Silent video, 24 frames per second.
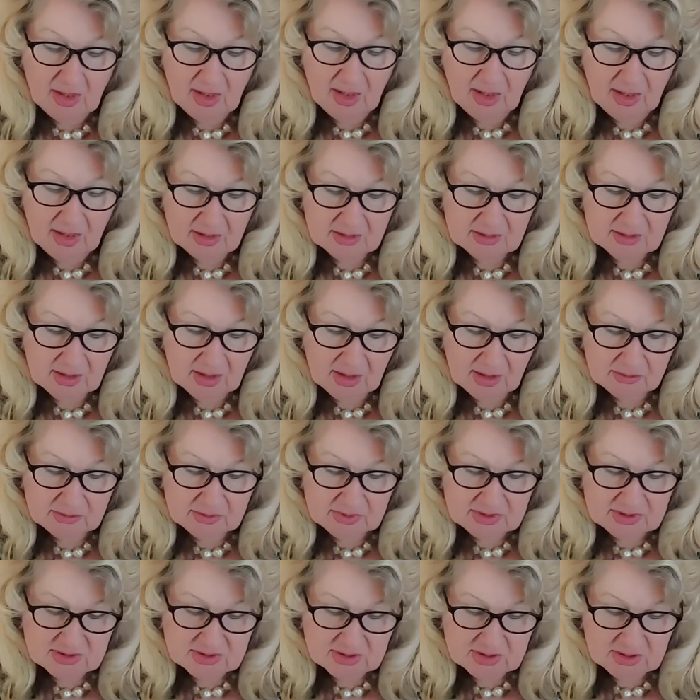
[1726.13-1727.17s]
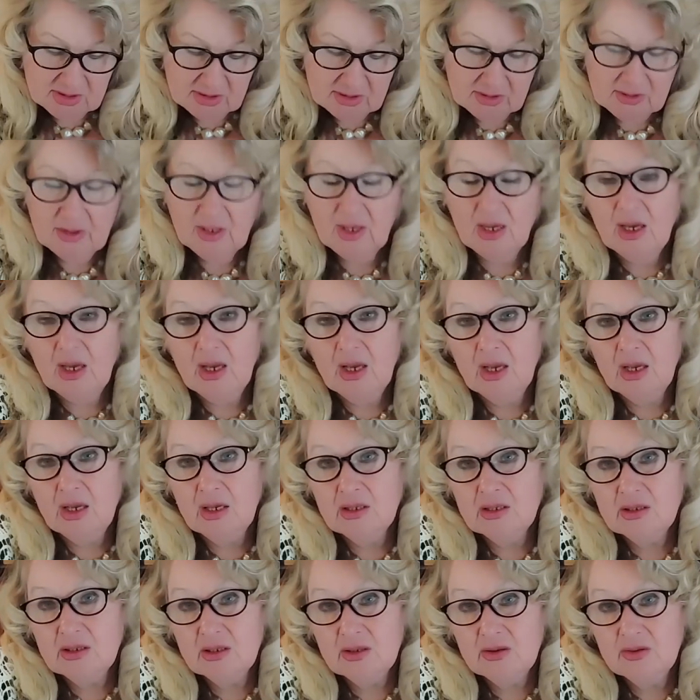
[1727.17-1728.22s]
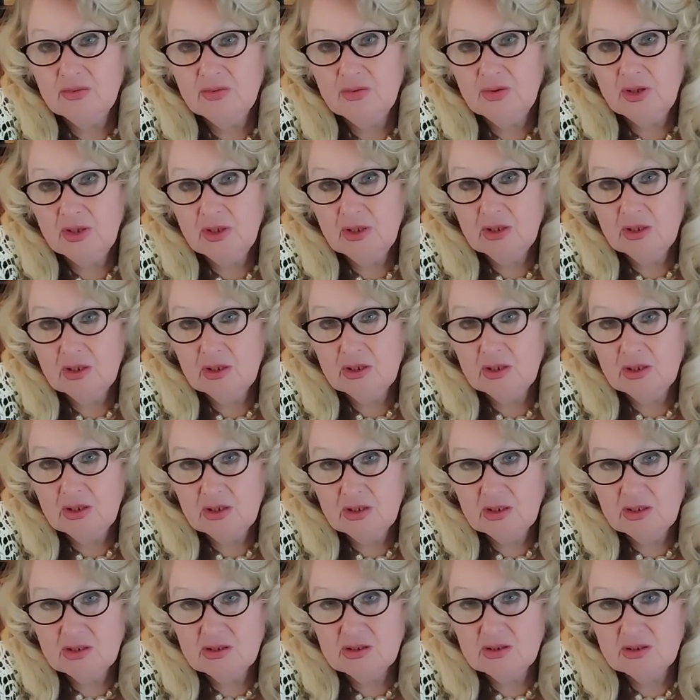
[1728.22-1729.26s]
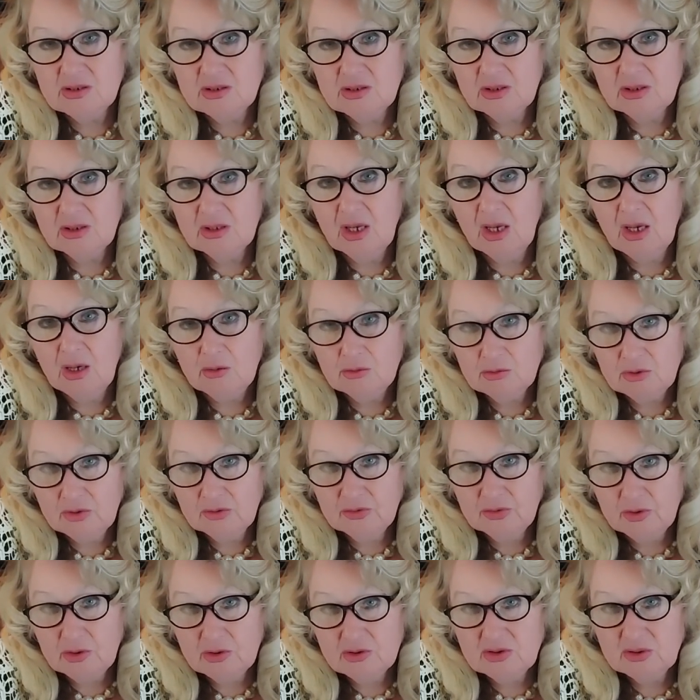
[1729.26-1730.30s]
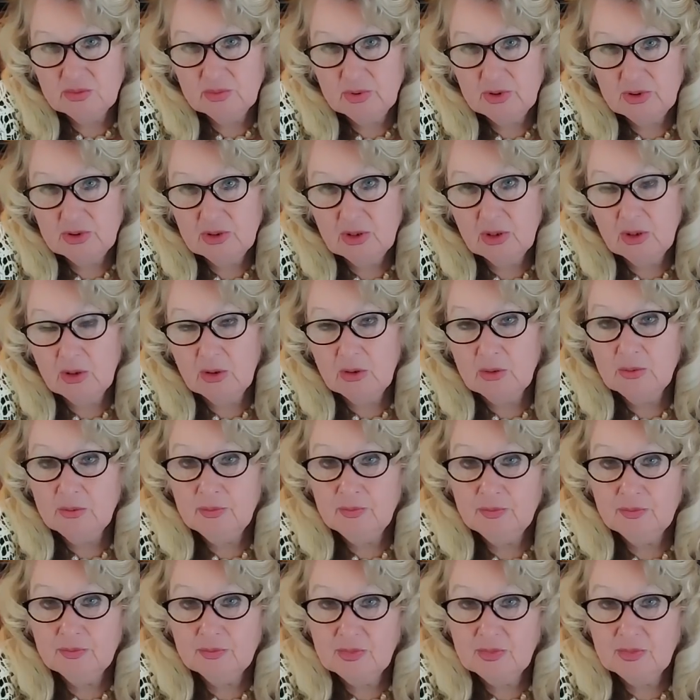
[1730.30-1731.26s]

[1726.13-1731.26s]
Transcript: and how is he? I think he is uh, out of hospital.